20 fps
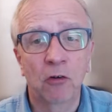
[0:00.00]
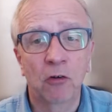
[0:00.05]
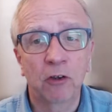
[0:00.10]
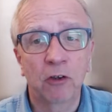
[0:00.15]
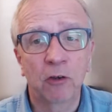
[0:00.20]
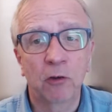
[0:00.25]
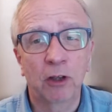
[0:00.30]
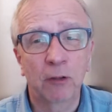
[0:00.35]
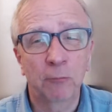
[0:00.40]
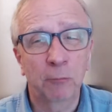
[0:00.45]

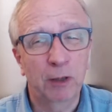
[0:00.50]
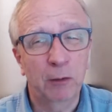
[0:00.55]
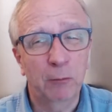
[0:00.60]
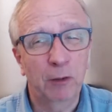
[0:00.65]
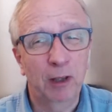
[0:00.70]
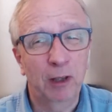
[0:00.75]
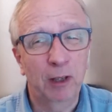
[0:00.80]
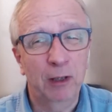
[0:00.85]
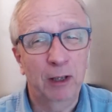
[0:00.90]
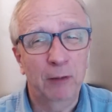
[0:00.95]
you have to
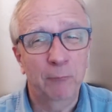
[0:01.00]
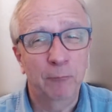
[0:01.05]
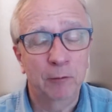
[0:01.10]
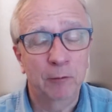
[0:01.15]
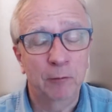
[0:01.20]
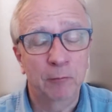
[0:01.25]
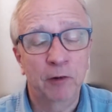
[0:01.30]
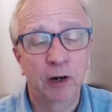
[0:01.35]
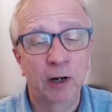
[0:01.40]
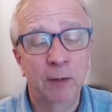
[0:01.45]

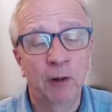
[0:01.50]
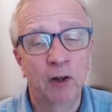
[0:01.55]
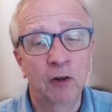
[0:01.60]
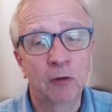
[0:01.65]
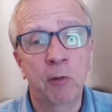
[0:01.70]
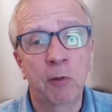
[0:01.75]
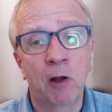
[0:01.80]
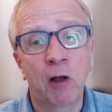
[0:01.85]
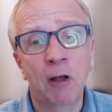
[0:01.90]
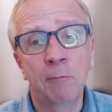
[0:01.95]
be very much
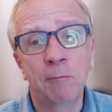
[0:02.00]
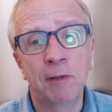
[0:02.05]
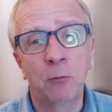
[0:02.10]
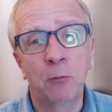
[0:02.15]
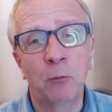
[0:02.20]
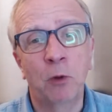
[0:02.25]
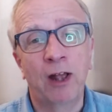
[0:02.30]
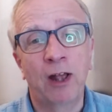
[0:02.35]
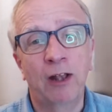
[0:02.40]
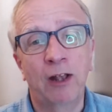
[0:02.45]
buyer
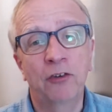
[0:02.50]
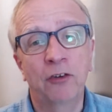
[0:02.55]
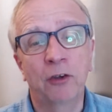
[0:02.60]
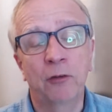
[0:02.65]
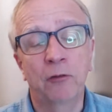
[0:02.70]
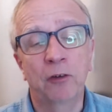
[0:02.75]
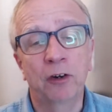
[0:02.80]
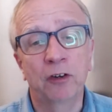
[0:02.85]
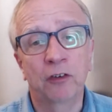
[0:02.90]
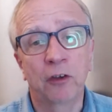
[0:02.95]
beware. So,
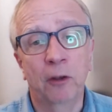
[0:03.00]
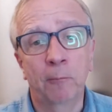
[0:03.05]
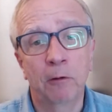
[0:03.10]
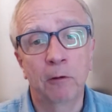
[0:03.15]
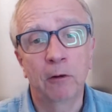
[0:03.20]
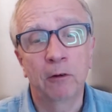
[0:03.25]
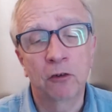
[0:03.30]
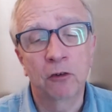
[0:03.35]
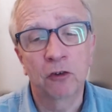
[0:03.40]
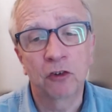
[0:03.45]
for example, a
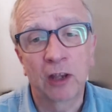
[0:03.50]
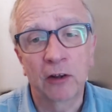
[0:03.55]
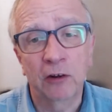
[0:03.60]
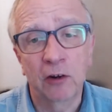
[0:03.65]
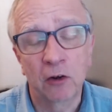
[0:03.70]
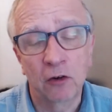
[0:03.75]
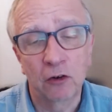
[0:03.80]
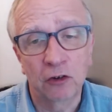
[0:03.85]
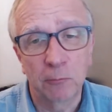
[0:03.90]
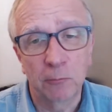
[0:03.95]
lot of shared
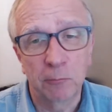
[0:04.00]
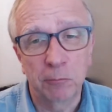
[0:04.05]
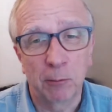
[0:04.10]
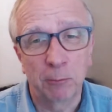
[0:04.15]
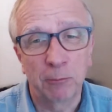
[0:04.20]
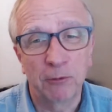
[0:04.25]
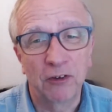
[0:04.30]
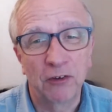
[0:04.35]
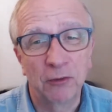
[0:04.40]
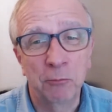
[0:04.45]
ownership
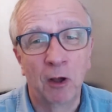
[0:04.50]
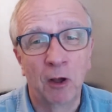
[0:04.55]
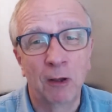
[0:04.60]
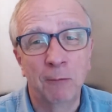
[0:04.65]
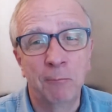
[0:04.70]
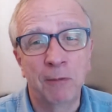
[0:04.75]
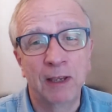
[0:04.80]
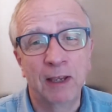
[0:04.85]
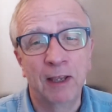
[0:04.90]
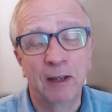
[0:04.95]
properties might
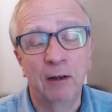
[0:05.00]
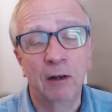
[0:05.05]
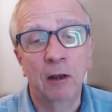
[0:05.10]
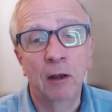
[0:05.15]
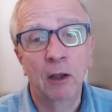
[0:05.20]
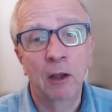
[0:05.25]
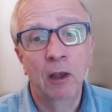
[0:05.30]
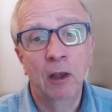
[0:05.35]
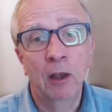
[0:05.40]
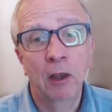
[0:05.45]
be in
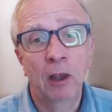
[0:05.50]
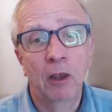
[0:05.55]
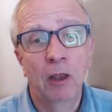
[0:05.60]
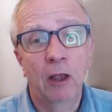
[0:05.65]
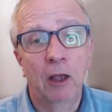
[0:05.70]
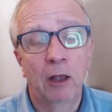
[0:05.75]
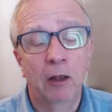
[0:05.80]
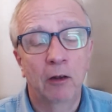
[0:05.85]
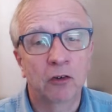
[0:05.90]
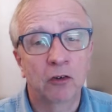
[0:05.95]

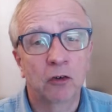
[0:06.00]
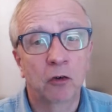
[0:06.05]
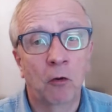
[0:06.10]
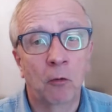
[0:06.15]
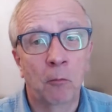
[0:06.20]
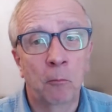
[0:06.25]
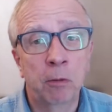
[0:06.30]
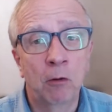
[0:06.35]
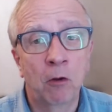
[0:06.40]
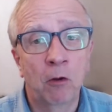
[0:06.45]

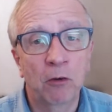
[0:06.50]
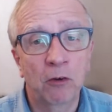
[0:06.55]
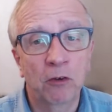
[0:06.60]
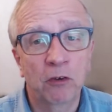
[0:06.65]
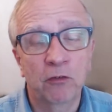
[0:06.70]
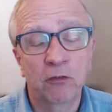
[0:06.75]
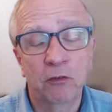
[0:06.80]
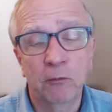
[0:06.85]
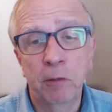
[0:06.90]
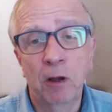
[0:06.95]
tall blocks
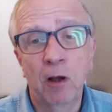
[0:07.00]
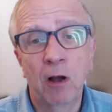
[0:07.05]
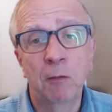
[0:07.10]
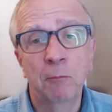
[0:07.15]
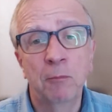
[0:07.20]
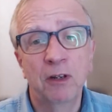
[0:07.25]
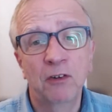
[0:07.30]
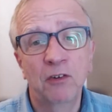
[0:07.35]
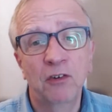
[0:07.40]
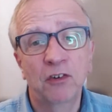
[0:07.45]
of
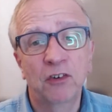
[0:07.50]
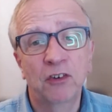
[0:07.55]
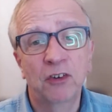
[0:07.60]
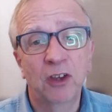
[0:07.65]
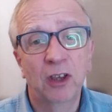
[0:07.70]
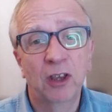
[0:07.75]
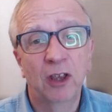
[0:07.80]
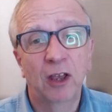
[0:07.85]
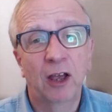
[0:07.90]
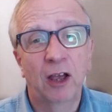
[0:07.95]
apartments,
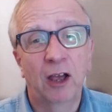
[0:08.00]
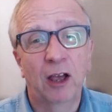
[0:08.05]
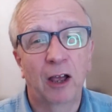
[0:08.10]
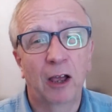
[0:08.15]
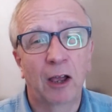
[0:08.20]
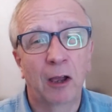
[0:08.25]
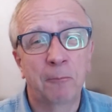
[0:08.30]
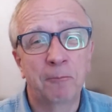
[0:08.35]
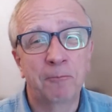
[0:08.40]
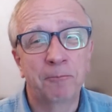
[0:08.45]

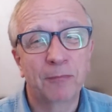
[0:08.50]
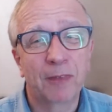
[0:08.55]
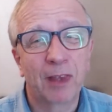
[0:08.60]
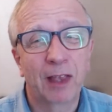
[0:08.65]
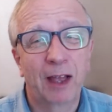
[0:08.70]
and